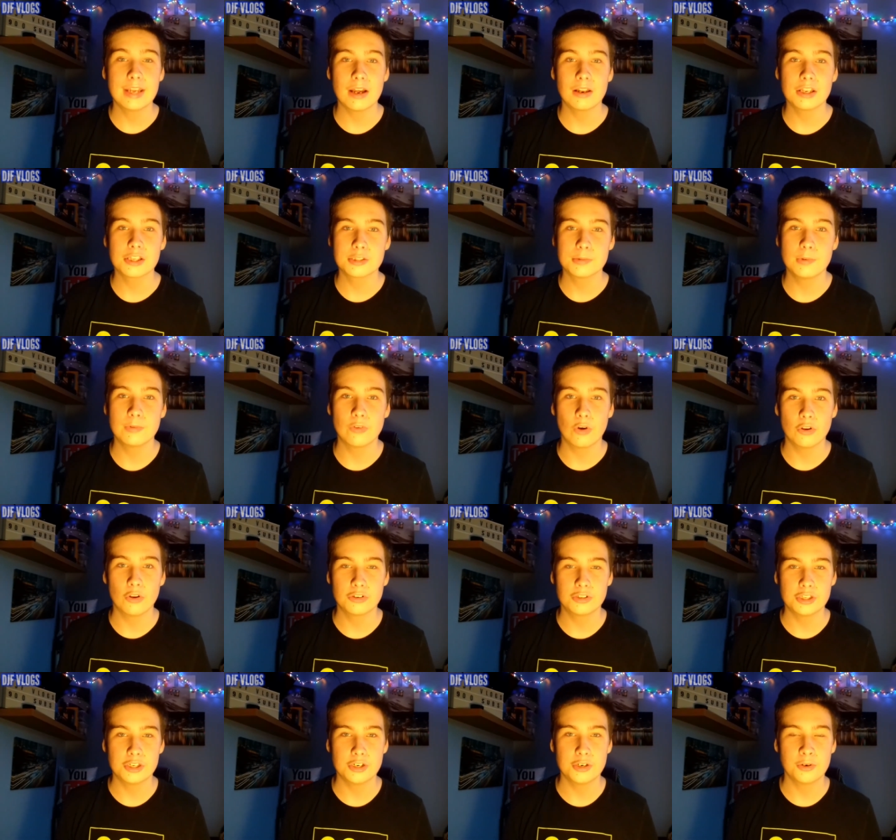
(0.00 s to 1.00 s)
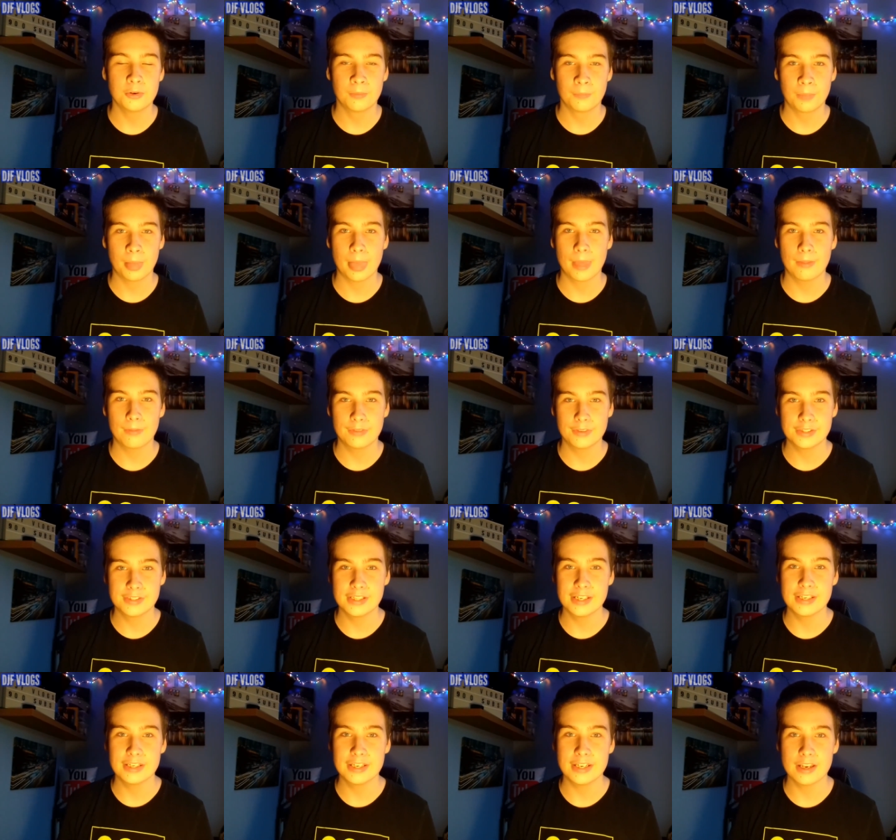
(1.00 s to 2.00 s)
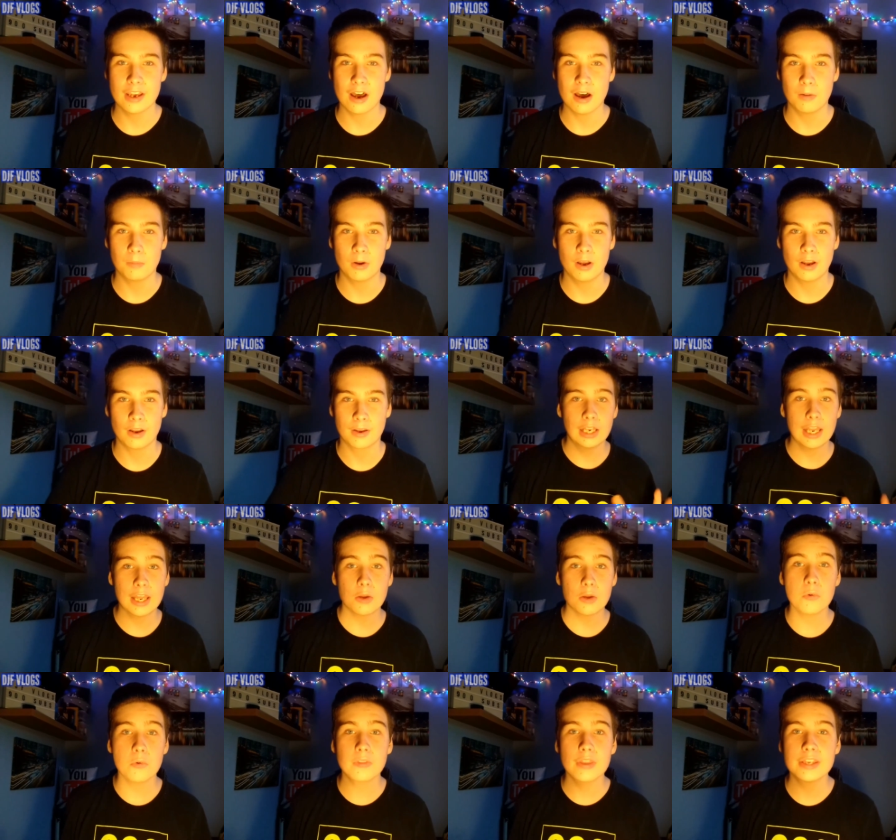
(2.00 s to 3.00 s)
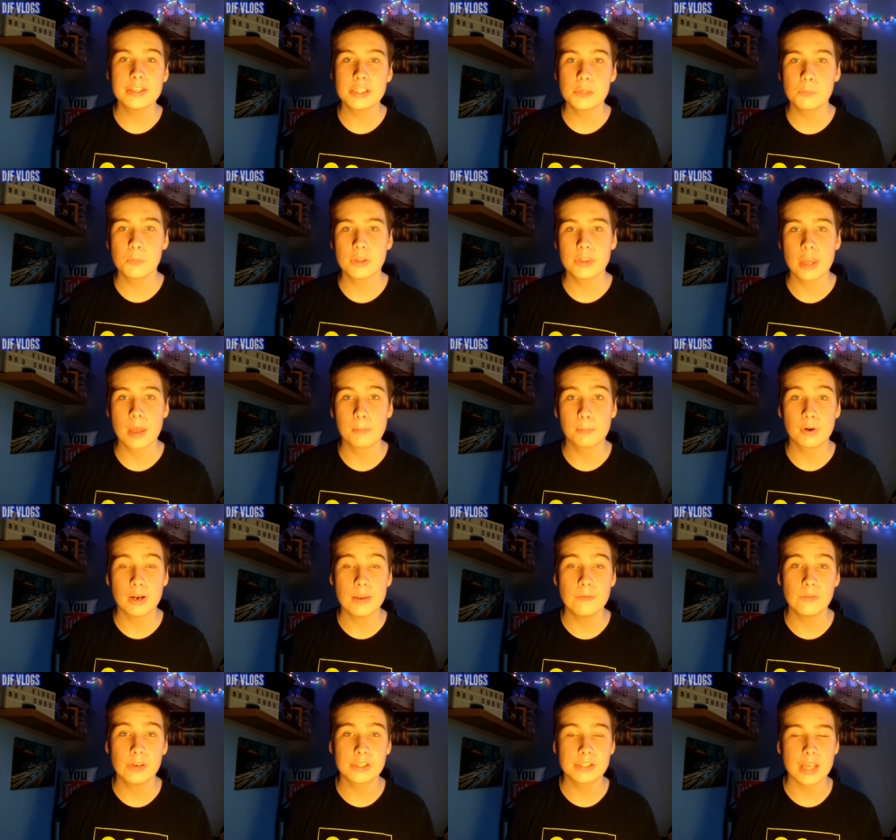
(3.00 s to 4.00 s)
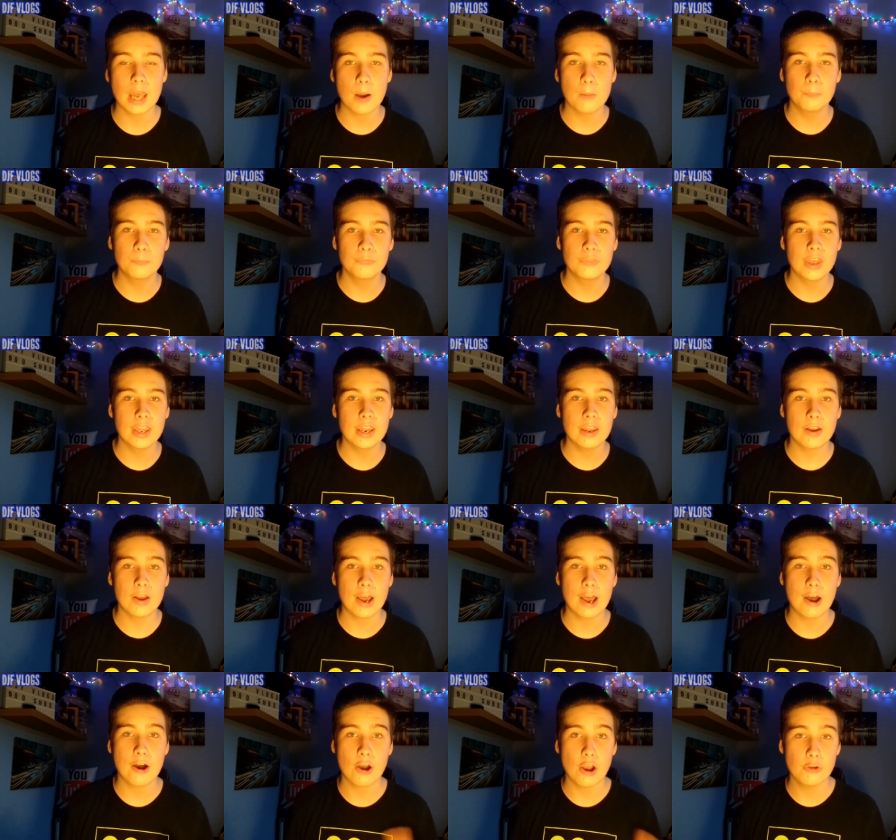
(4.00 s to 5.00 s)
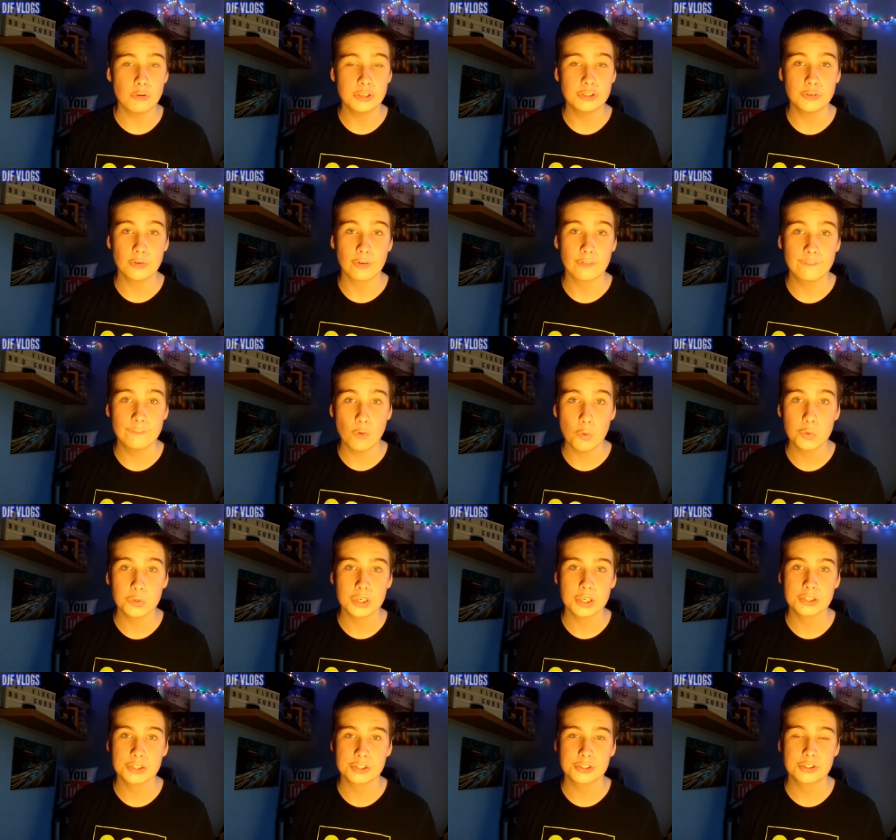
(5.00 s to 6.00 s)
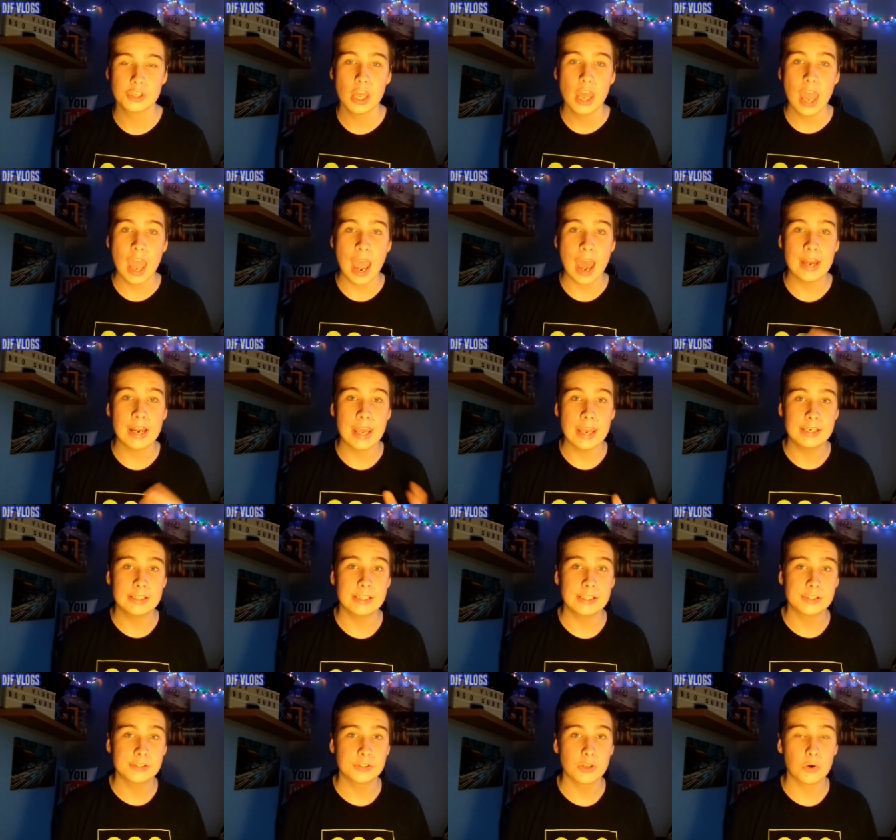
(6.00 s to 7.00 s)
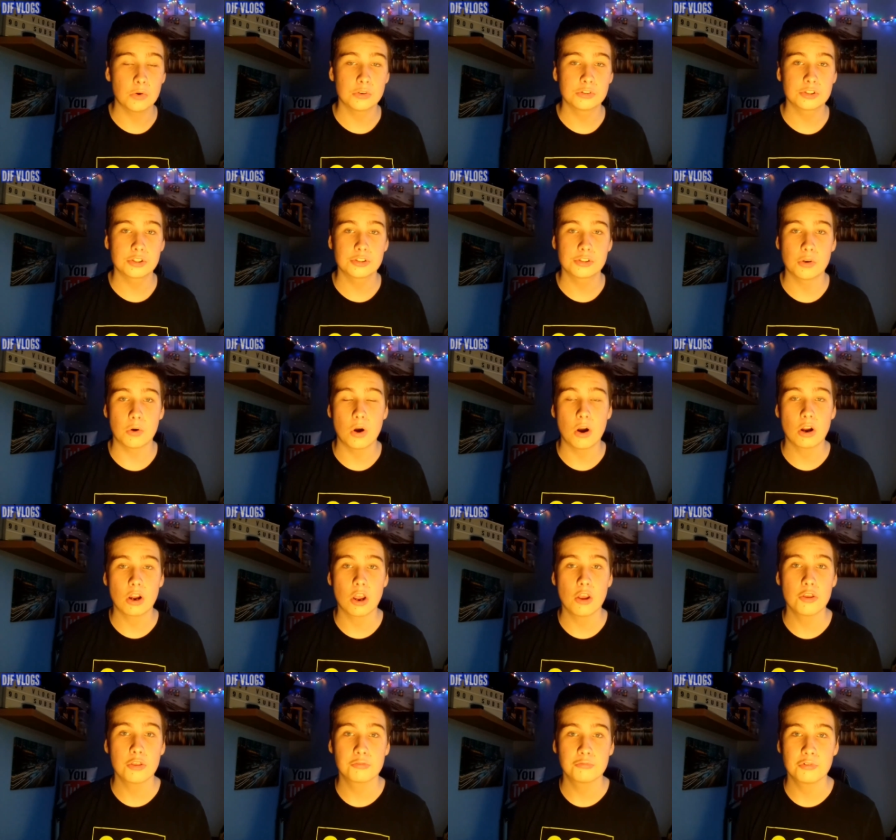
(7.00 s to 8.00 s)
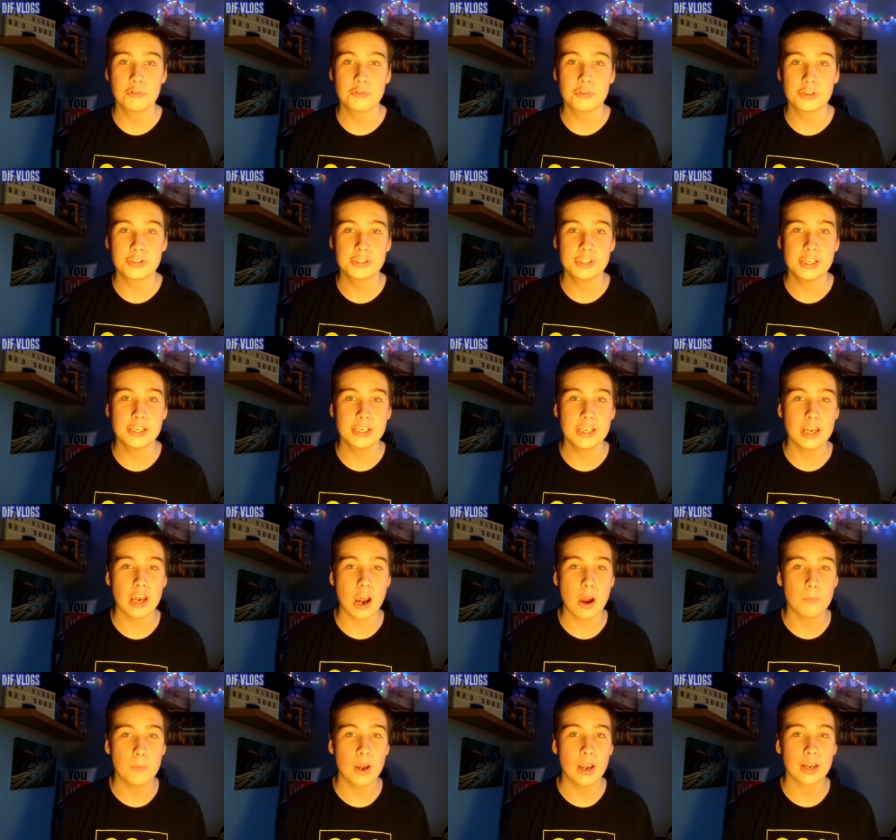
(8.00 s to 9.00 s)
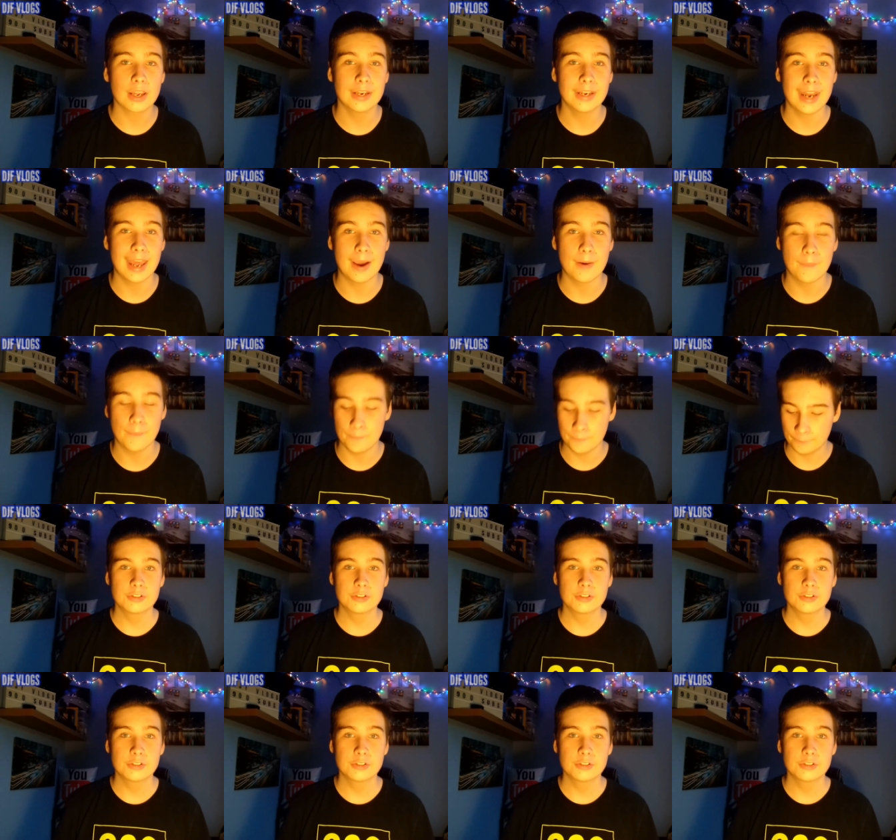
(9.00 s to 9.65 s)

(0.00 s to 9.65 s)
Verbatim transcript: Now let's move on to the CD artwork. Like what they did with their previous album, they are only doing 4 discs and 80 songs, so I'll go through the CD artwork now.